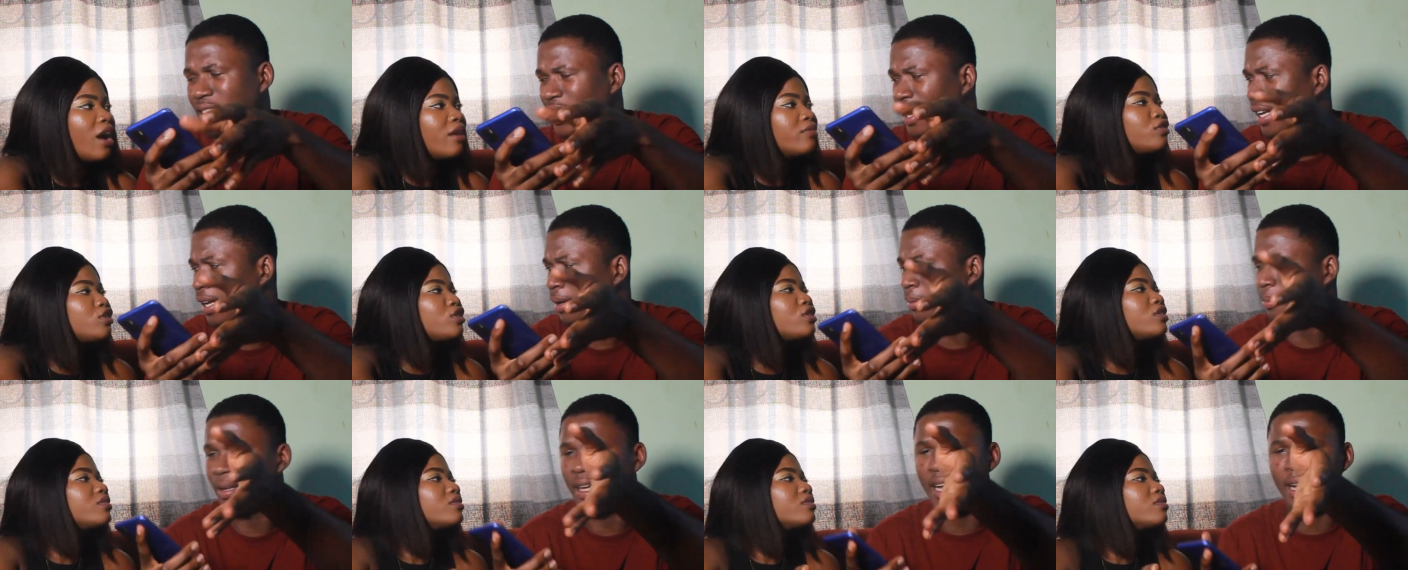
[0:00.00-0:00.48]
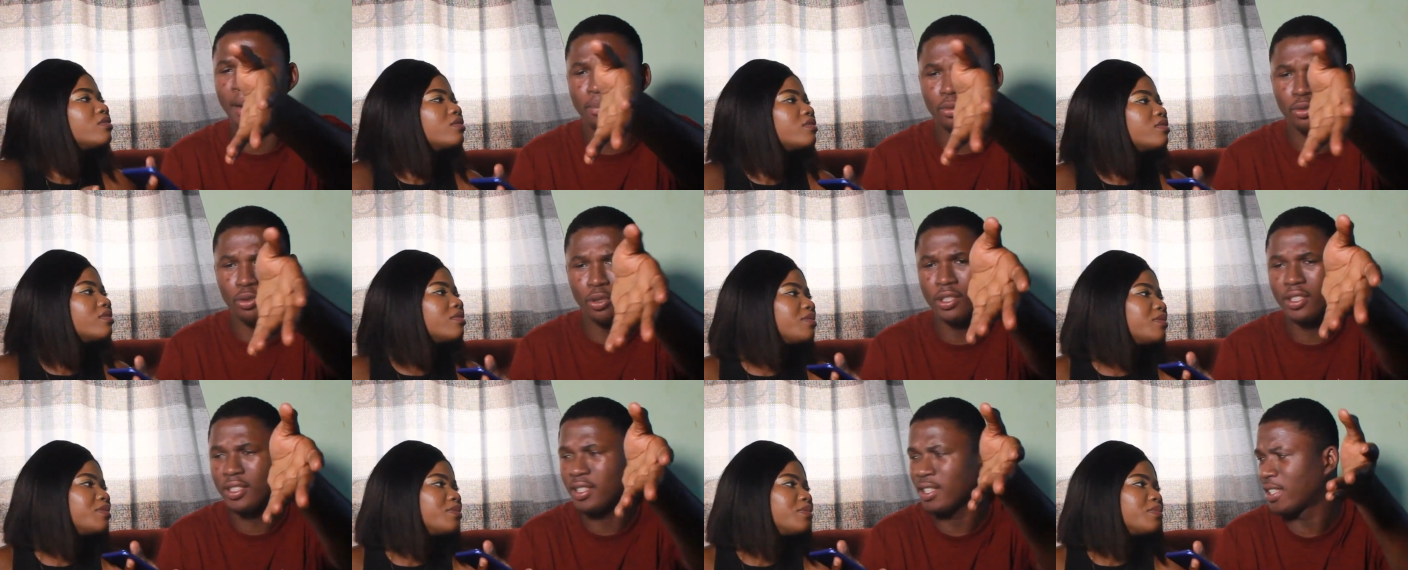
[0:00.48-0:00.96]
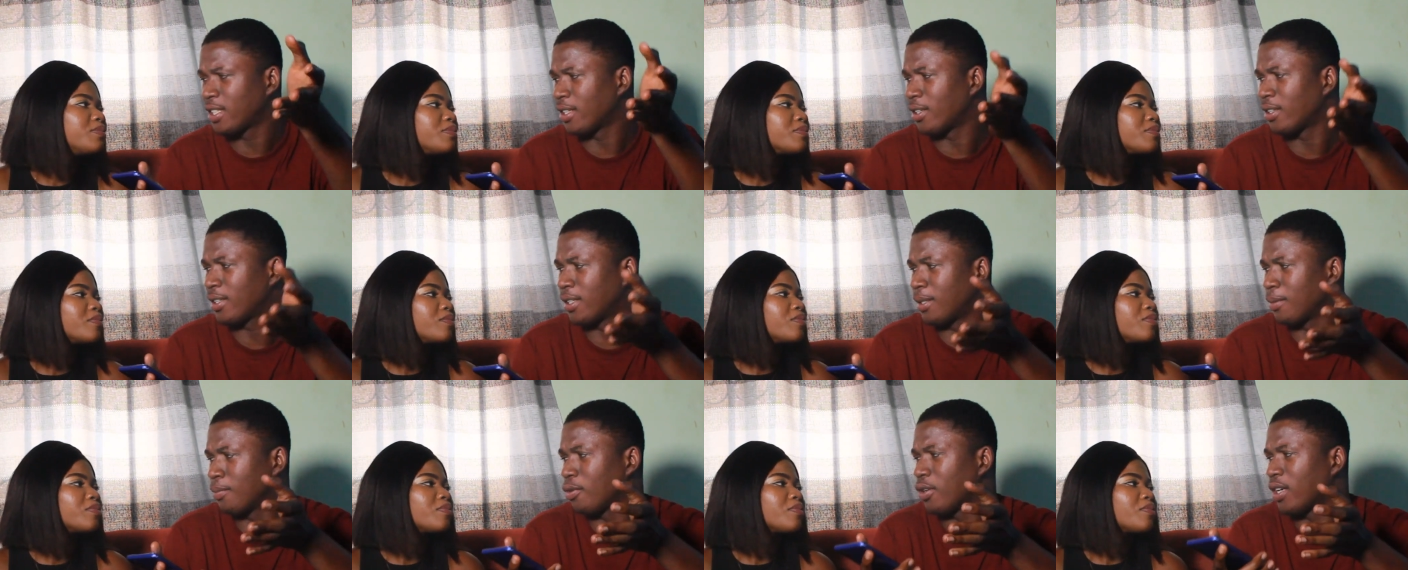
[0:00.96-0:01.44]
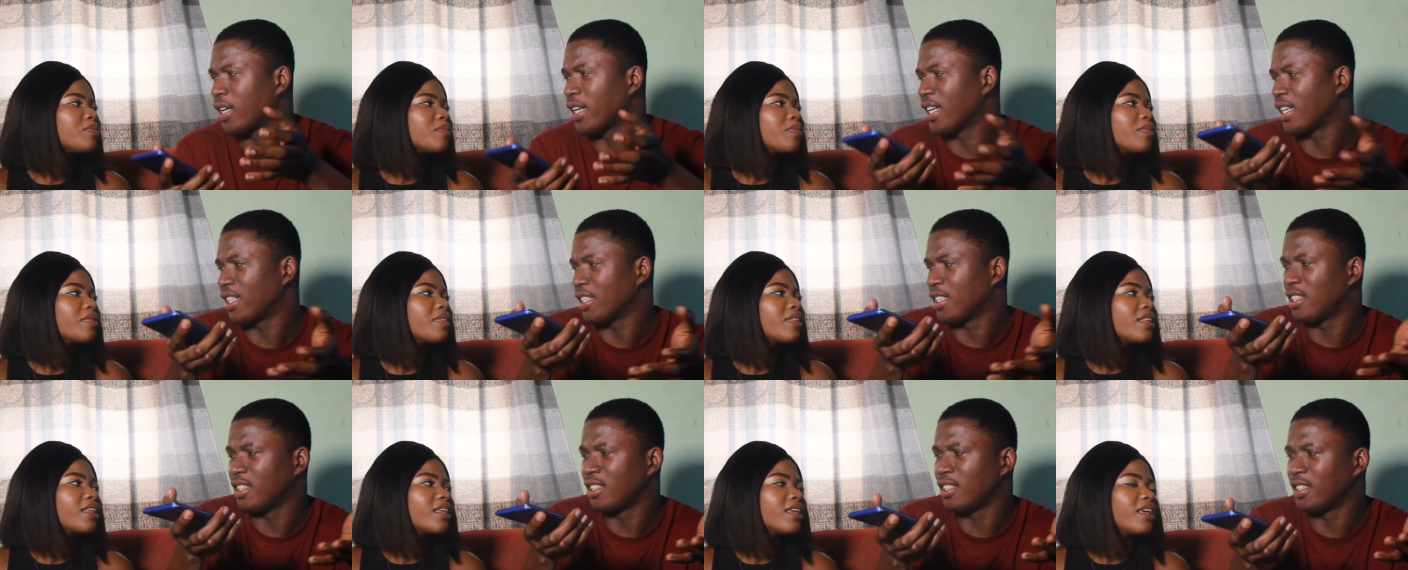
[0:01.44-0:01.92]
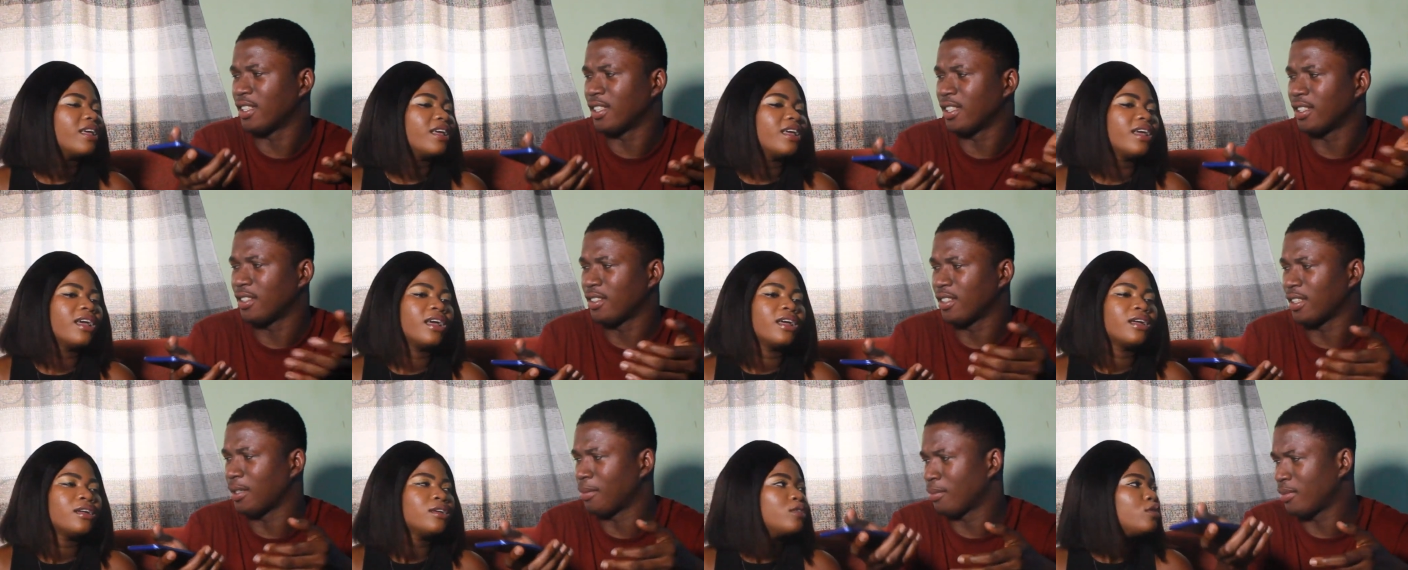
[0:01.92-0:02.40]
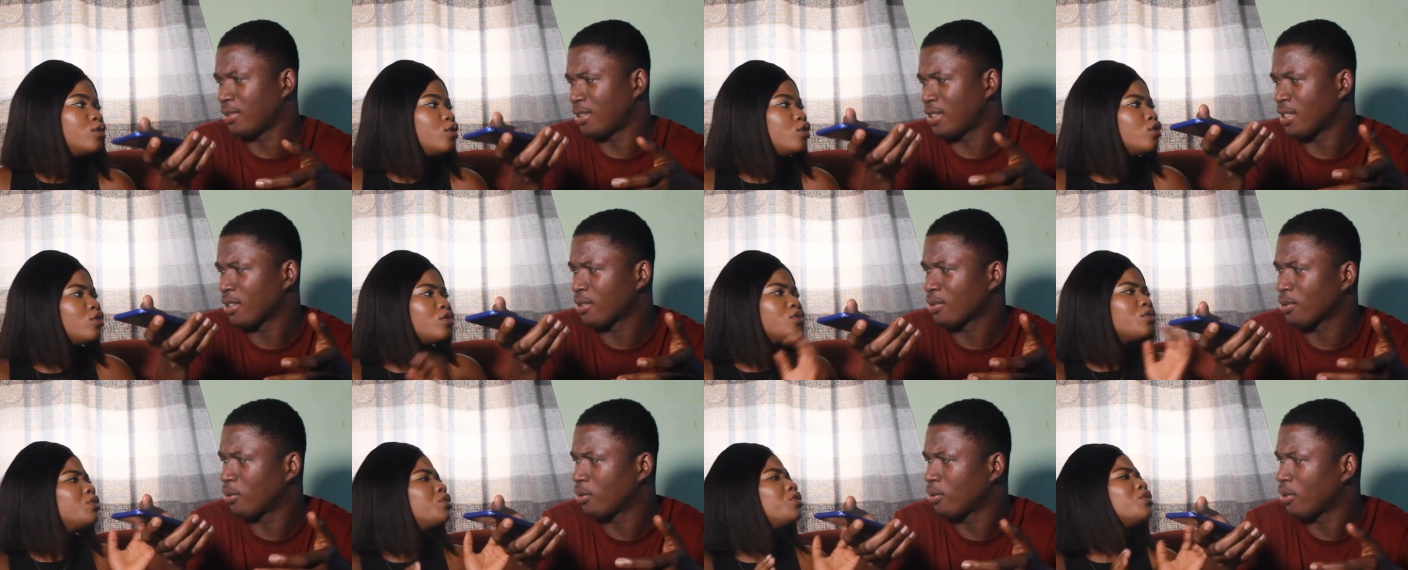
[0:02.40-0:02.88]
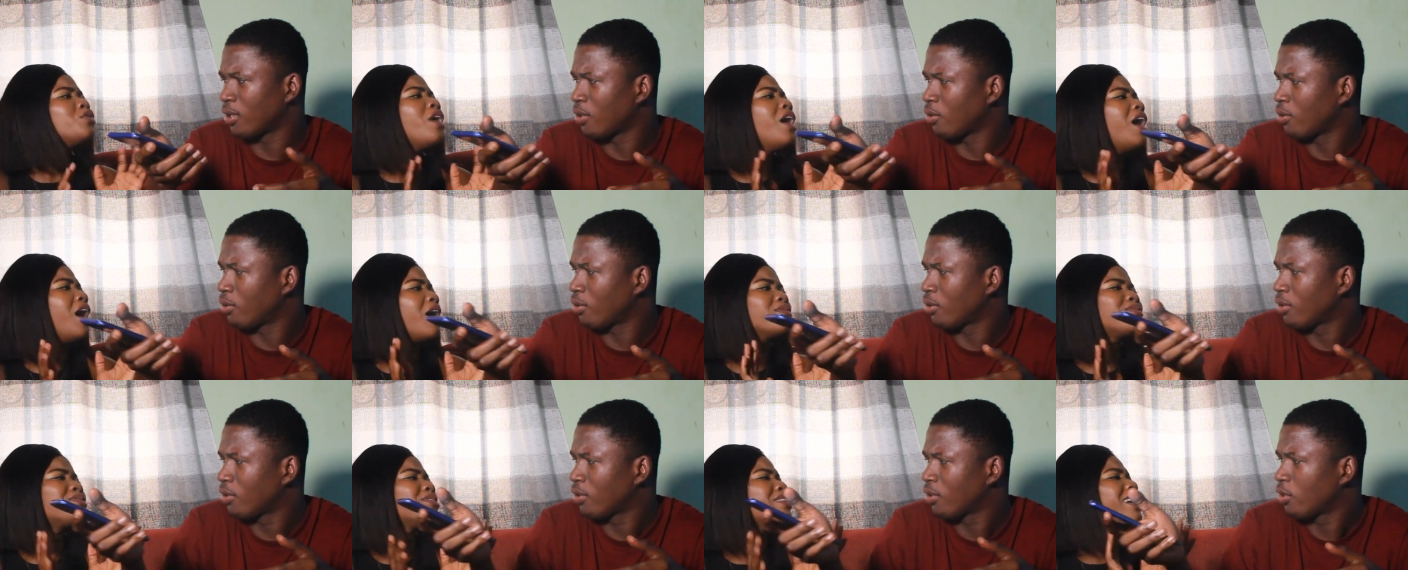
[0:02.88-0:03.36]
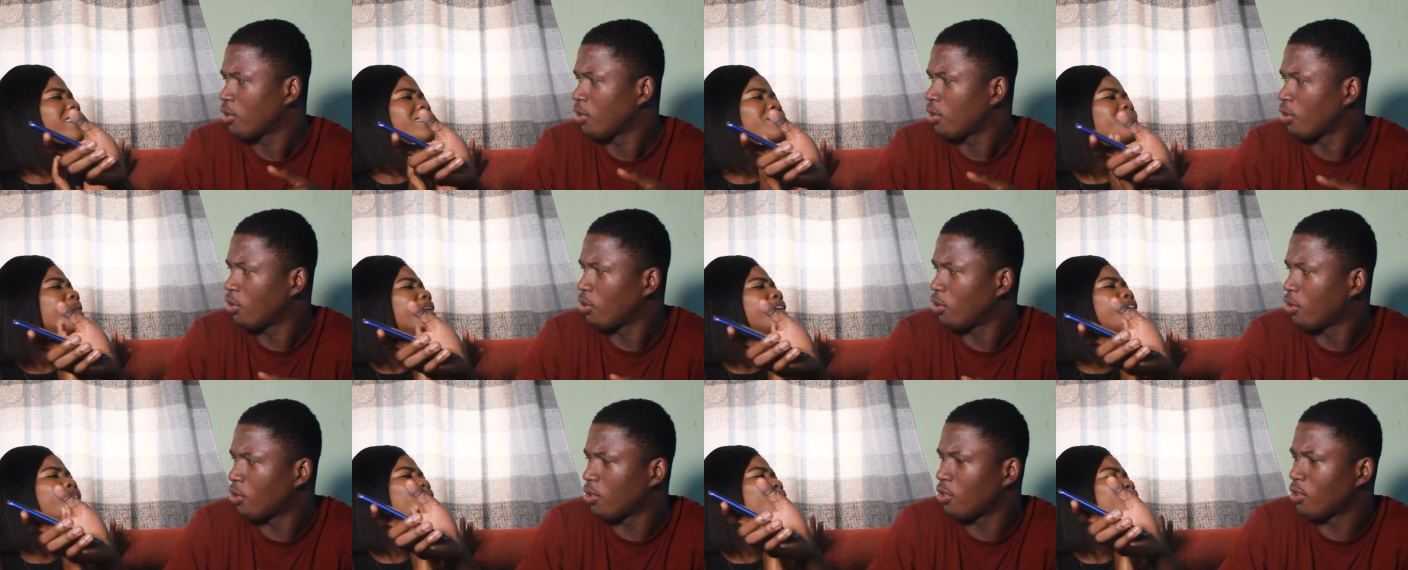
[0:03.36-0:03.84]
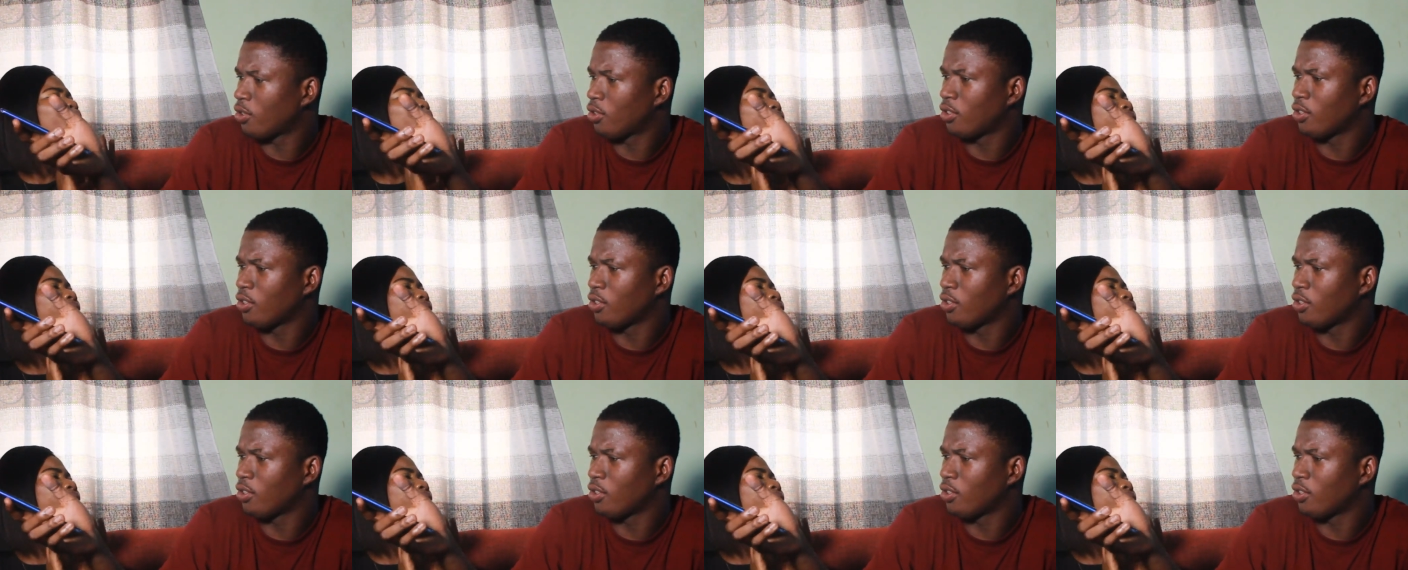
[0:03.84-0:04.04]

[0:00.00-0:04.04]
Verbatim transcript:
Speaker 1: I'm, I'm, going to tell them why I cheated. I'm you you don't no, have to explain. No, no,